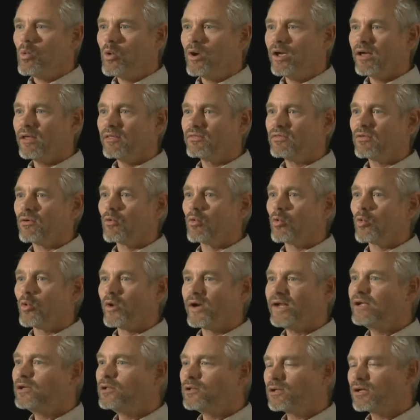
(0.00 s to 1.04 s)
with
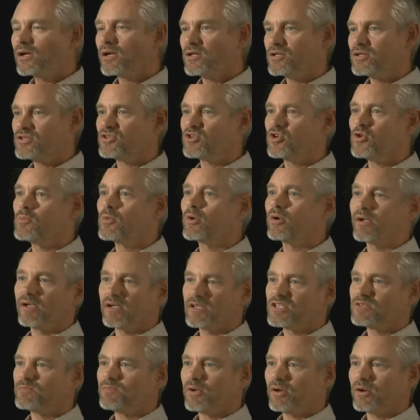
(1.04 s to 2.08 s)
real consumer
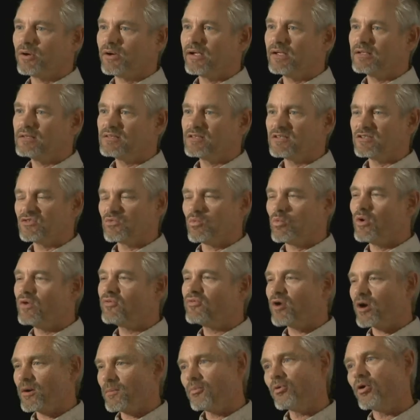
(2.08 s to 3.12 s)
experiences
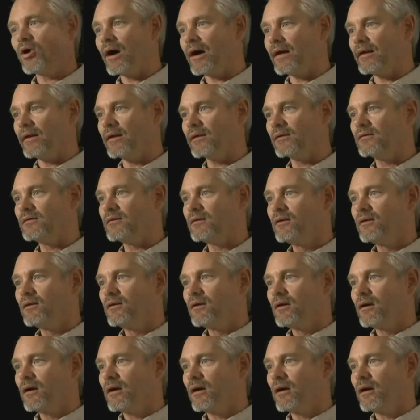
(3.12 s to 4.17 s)
with our product
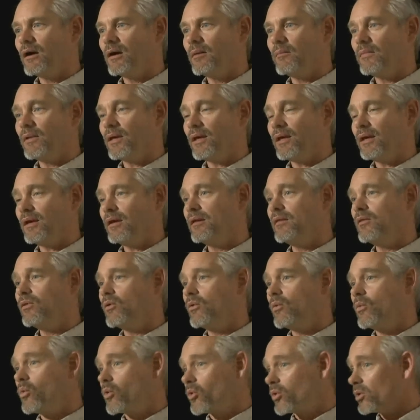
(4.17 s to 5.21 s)
um,
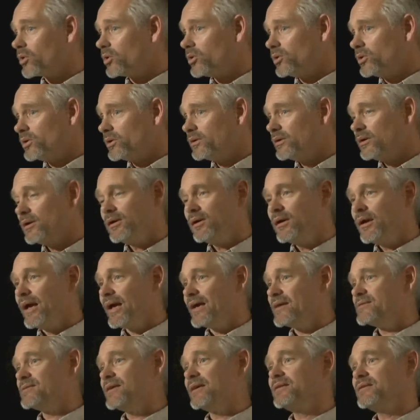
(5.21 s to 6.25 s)
in the world
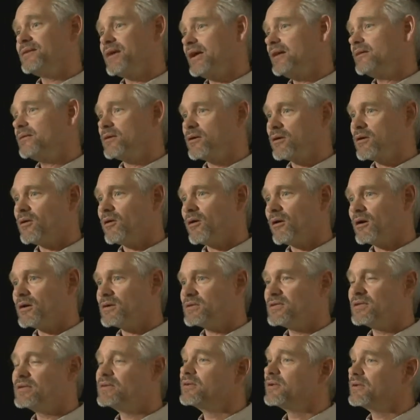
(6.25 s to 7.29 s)
as they take their
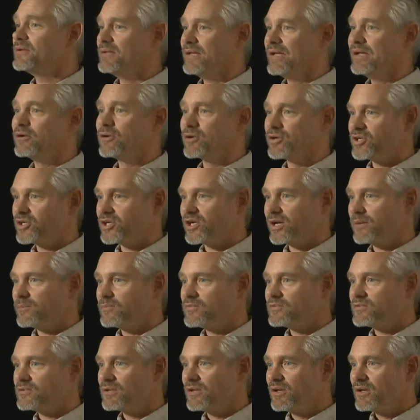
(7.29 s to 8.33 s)
cars into
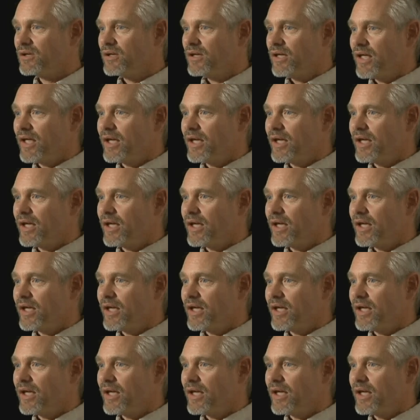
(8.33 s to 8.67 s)
dealerships.